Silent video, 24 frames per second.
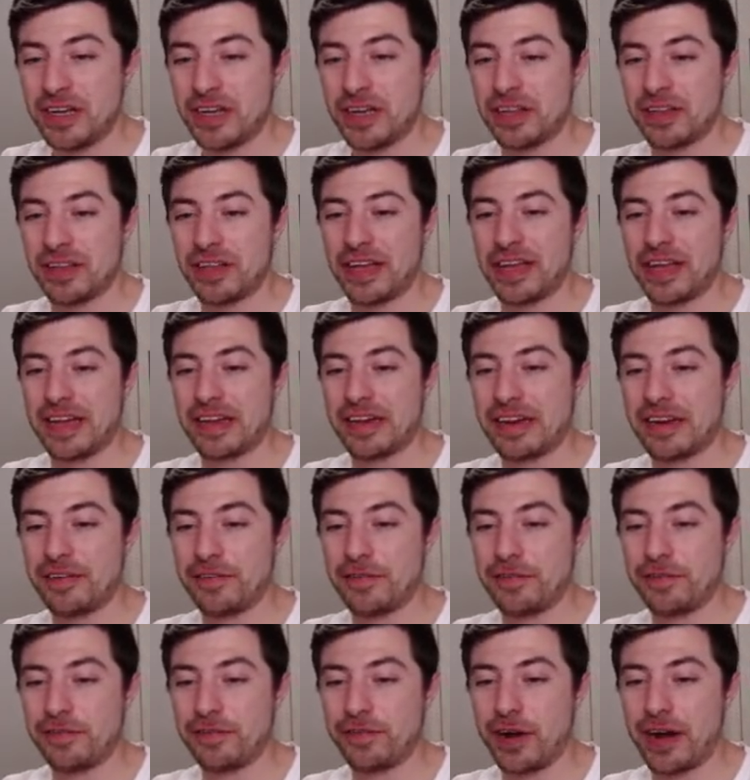and then
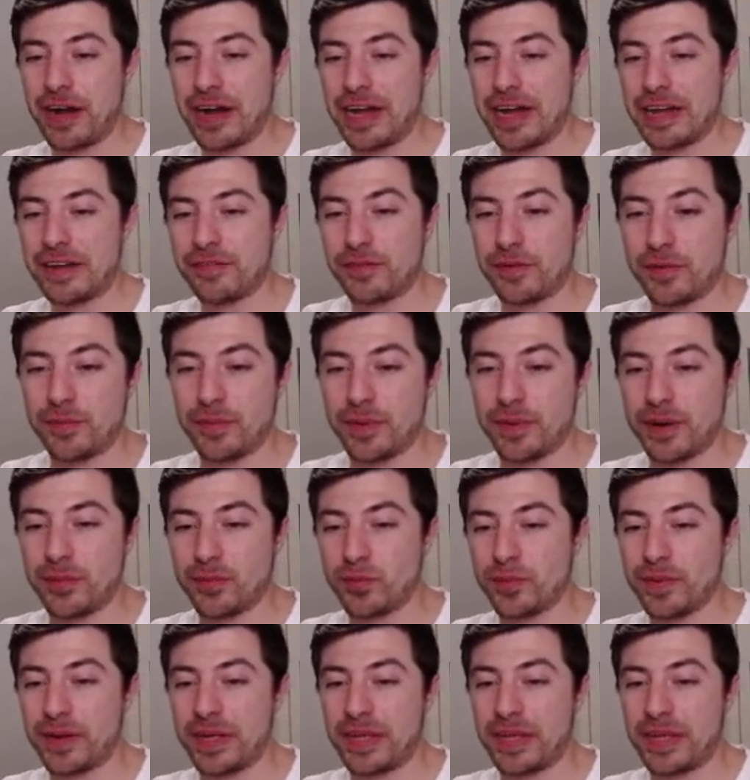5 bubbles